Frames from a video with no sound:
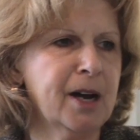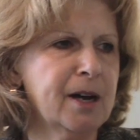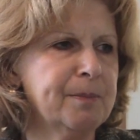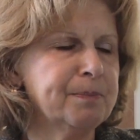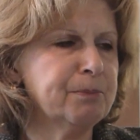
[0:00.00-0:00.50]

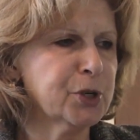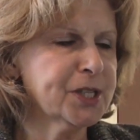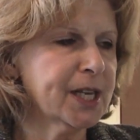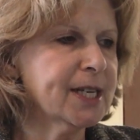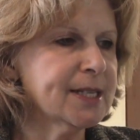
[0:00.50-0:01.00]
uh,
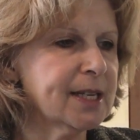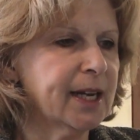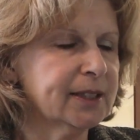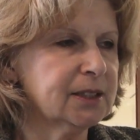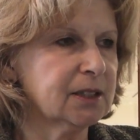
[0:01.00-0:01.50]
Mercedes
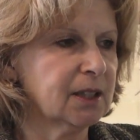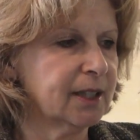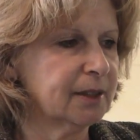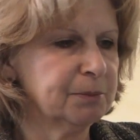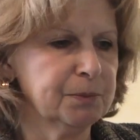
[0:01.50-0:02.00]
Getz,
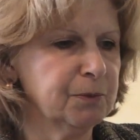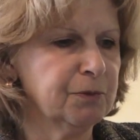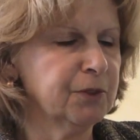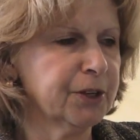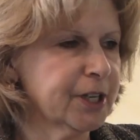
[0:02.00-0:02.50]
uh,
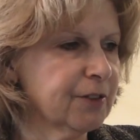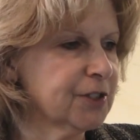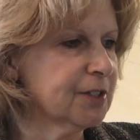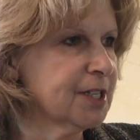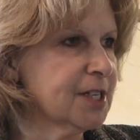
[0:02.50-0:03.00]
very
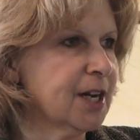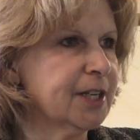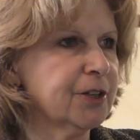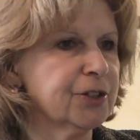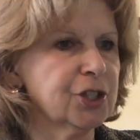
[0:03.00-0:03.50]
gifted
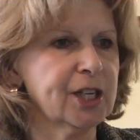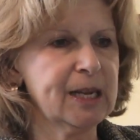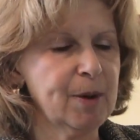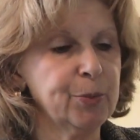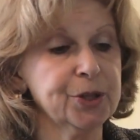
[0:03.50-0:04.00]
designer, and she
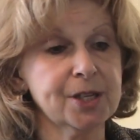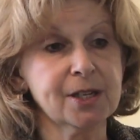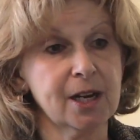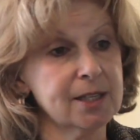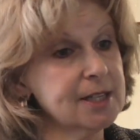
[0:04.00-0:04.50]
came up with
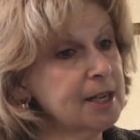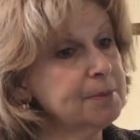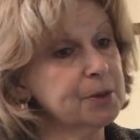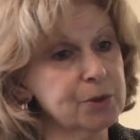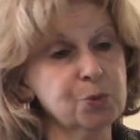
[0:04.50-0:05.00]
this
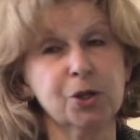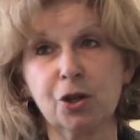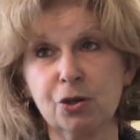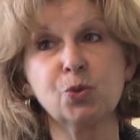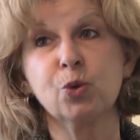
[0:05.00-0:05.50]
concept. It was one
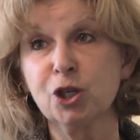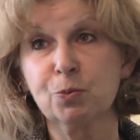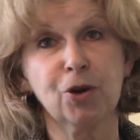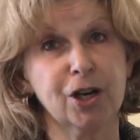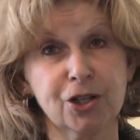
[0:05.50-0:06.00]
of those
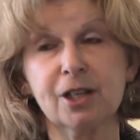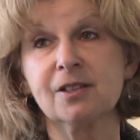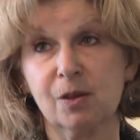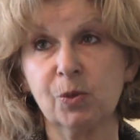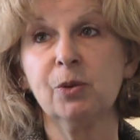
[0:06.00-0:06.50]
wish
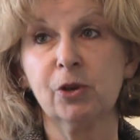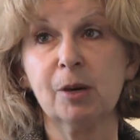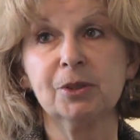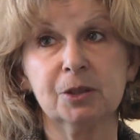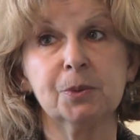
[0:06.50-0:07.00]
projects, and we were
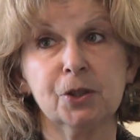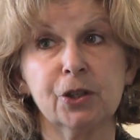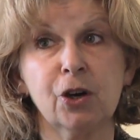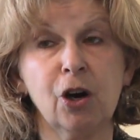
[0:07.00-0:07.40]
able to pull it